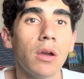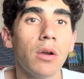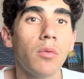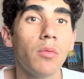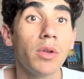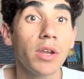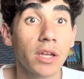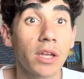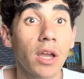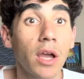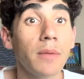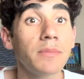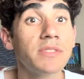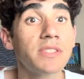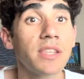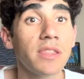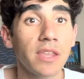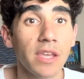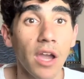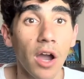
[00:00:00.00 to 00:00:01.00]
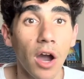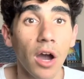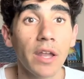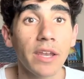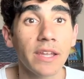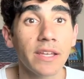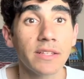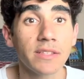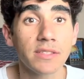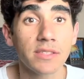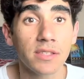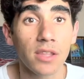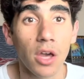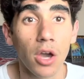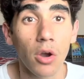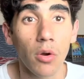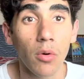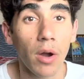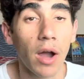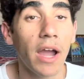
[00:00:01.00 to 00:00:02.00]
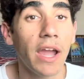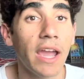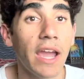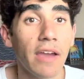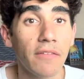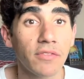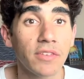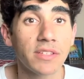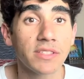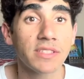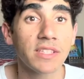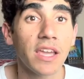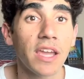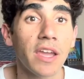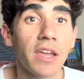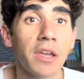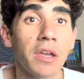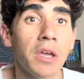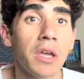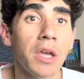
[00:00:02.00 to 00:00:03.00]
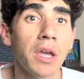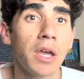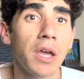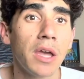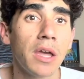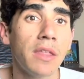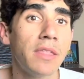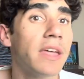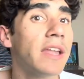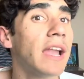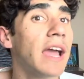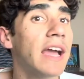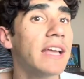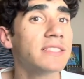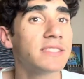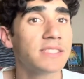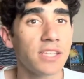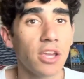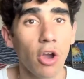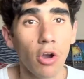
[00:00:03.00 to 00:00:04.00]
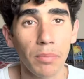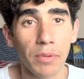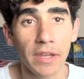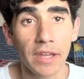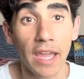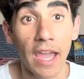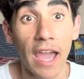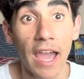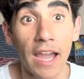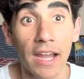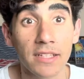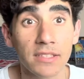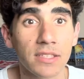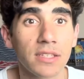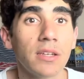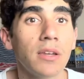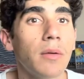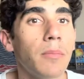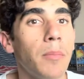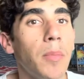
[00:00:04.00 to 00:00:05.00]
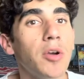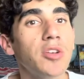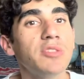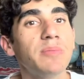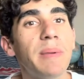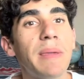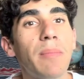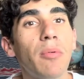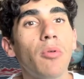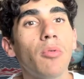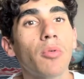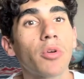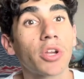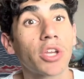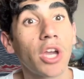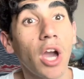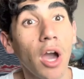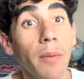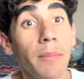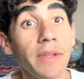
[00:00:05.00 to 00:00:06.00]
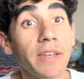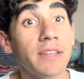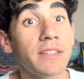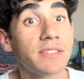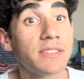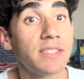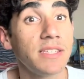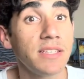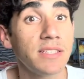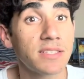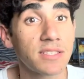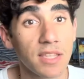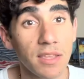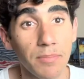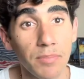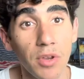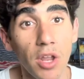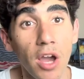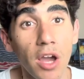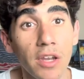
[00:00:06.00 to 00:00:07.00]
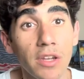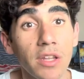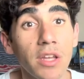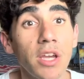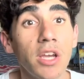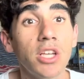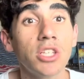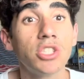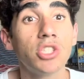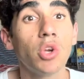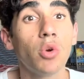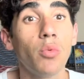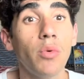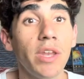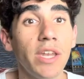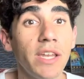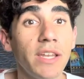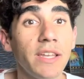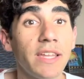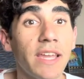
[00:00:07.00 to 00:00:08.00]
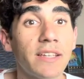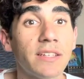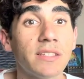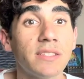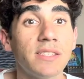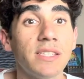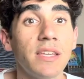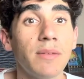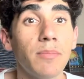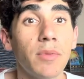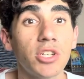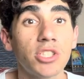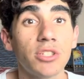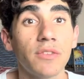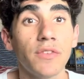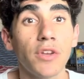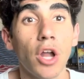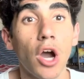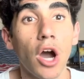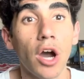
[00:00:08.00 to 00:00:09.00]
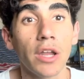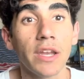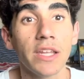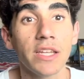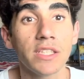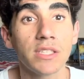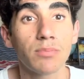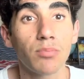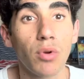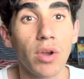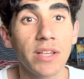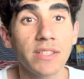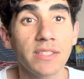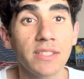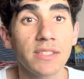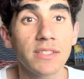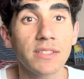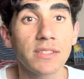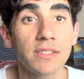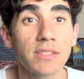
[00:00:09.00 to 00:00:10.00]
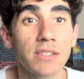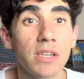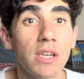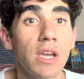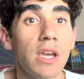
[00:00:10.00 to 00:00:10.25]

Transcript: When it comes to the audience, though, I have to say that as the opening act, most people were coming to see Slipknot, so we didn't get to see much of an audience presence.